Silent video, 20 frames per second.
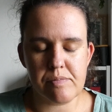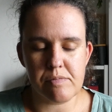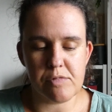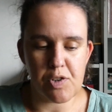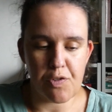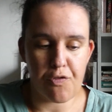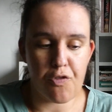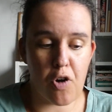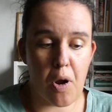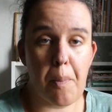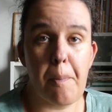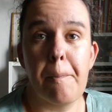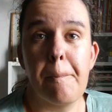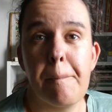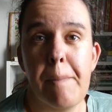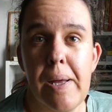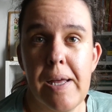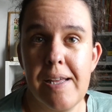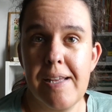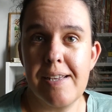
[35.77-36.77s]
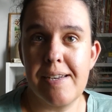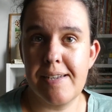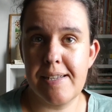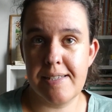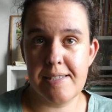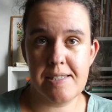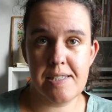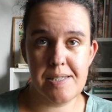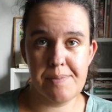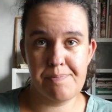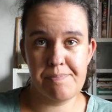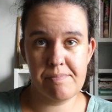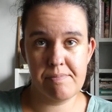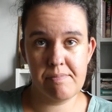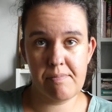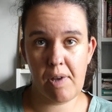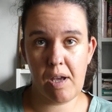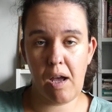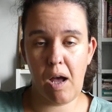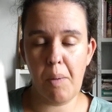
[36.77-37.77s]
from this
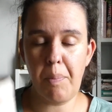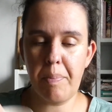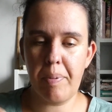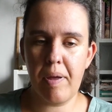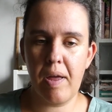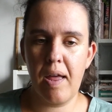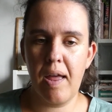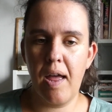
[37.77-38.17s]
cup.